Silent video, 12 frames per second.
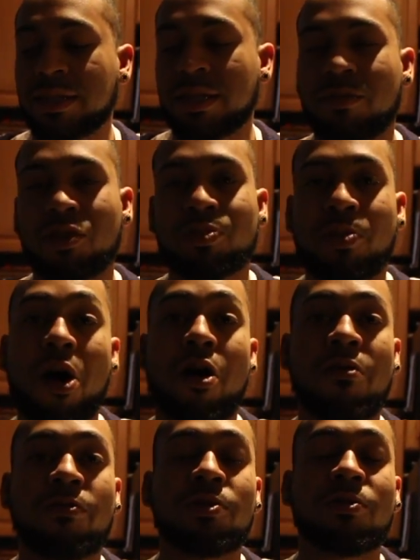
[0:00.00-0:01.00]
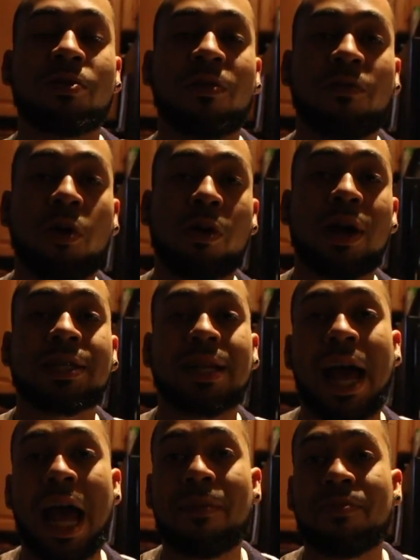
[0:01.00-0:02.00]
It's the most powerful Forex
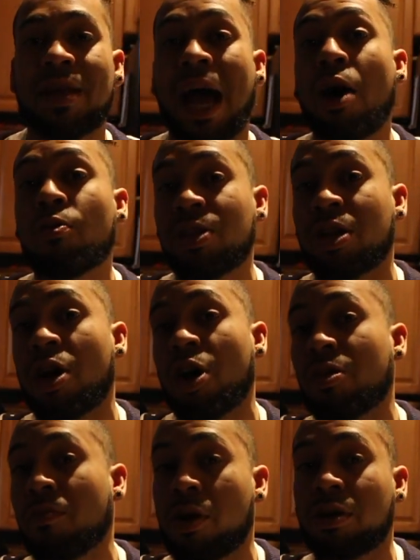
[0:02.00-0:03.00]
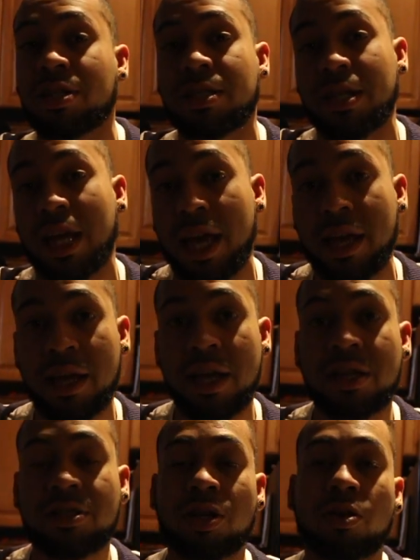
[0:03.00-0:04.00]
app out there on the markets today.
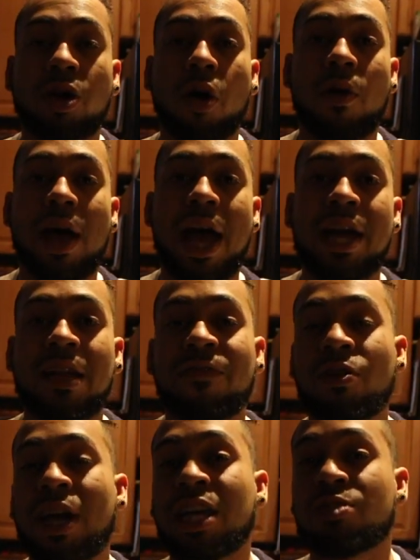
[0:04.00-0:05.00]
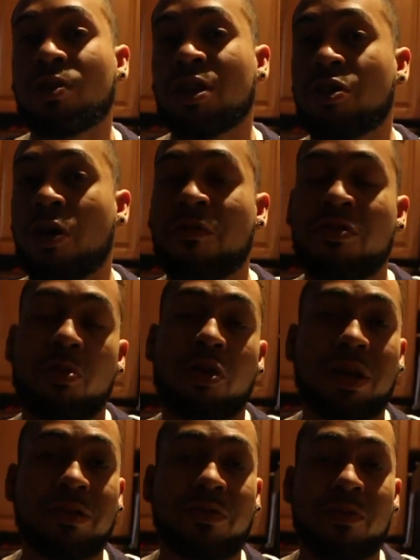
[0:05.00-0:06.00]
So go ahead if you guys want to know for
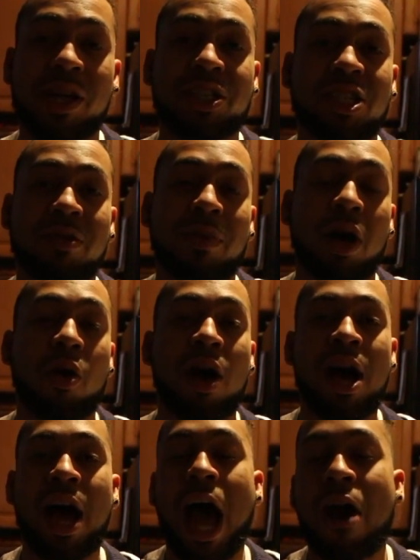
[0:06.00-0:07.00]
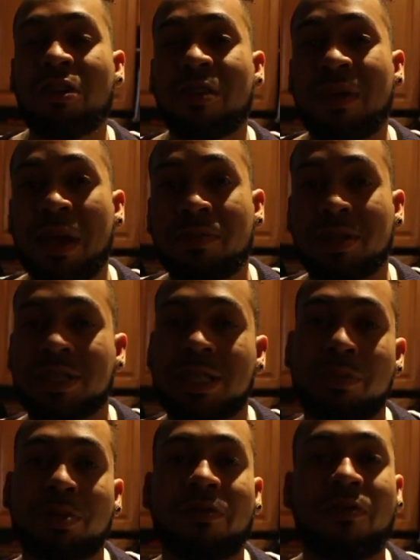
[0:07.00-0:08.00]
more information about how we've been able to
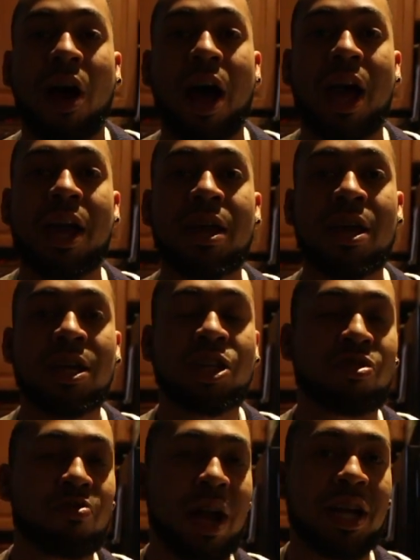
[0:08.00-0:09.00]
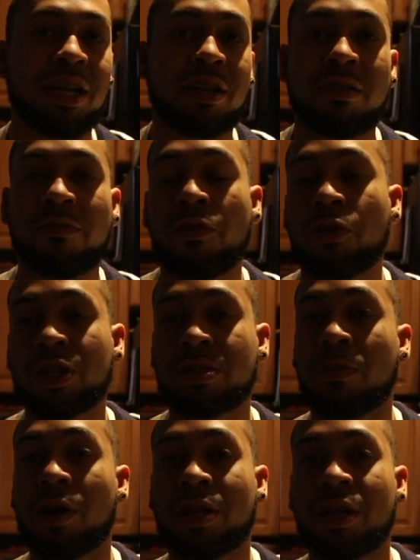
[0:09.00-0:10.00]
simplify trading in the
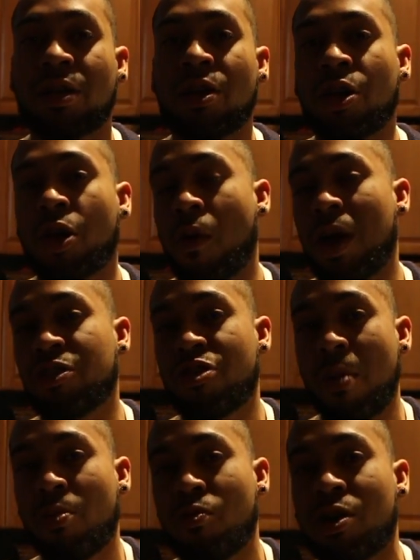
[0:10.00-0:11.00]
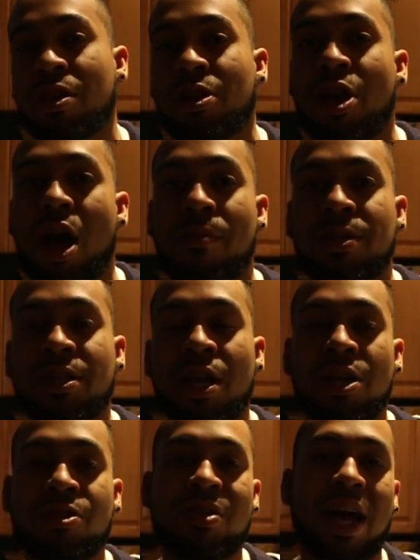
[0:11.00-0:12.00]
Forex market. Go ahead, drop a one in the comments.
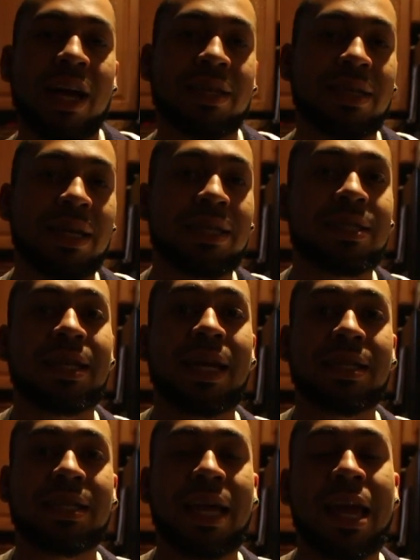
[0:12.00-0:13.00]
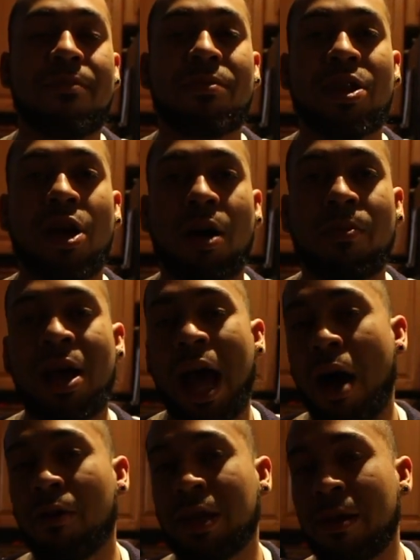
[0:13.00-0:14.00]
Do not hesitate to hit me up.
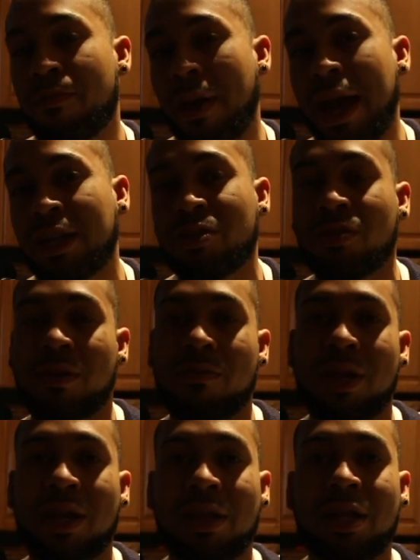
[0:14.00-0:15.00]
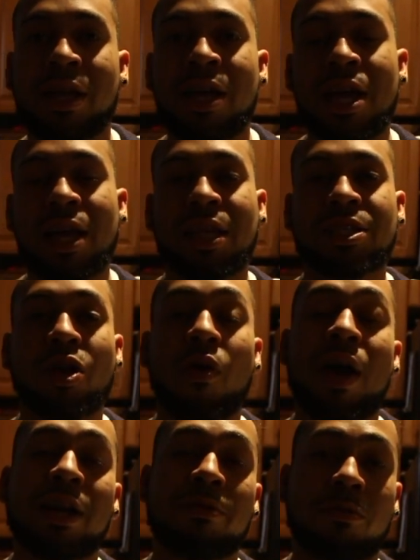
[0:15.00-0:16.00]
I will get back to you immediately. And let's
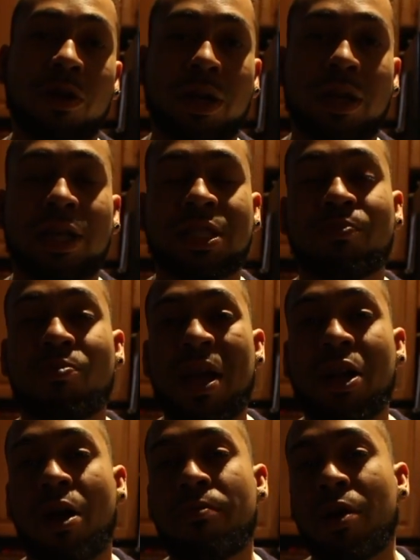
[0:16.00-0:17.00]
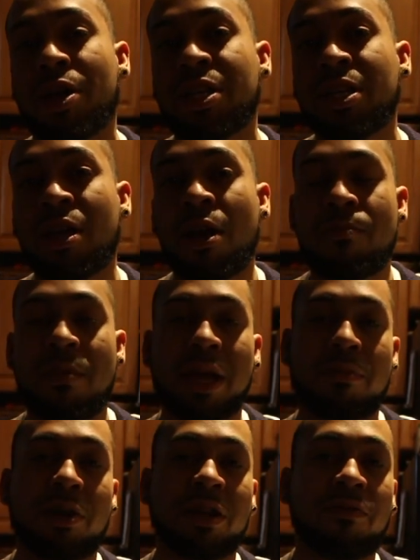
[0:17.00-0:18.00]
go ahead and work, and let's make our money,
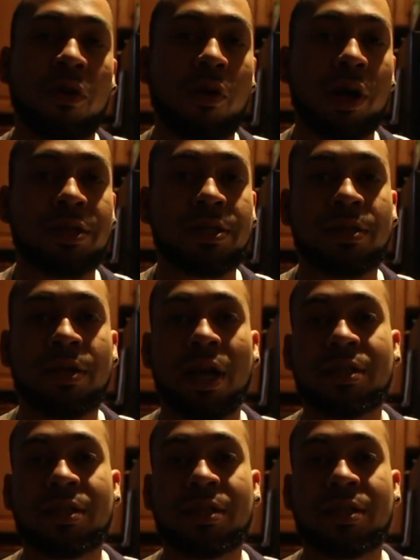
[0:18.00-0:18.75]
make money for us.